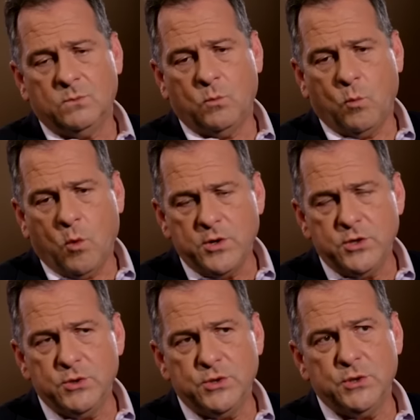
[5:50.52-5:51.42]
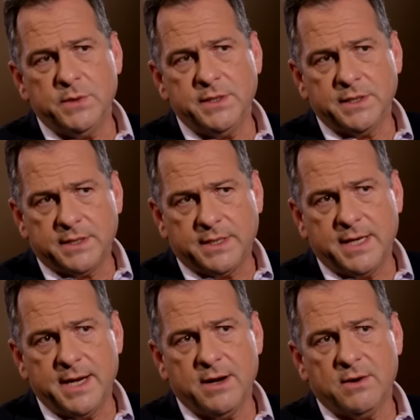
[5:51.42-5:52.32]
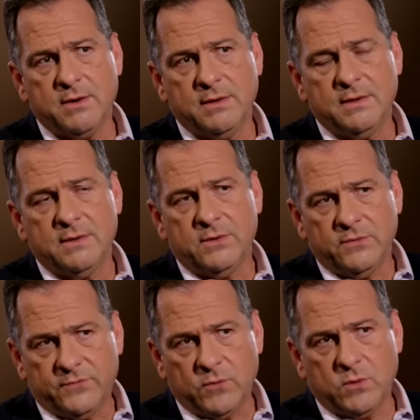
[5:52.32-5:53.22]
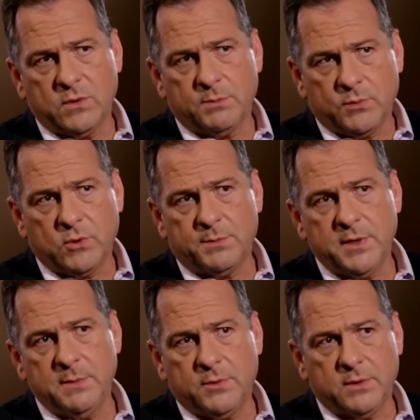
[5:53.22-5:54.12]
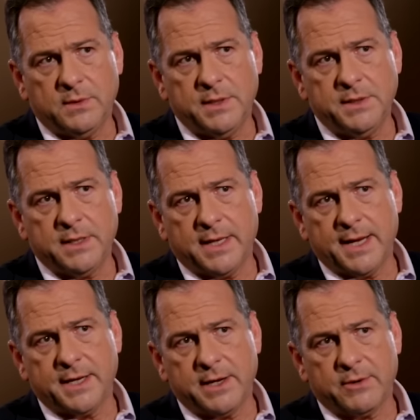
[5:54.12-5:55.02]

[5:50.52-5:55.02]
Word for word: what you're doing to care for poor mm. people in the Atlanta yeah.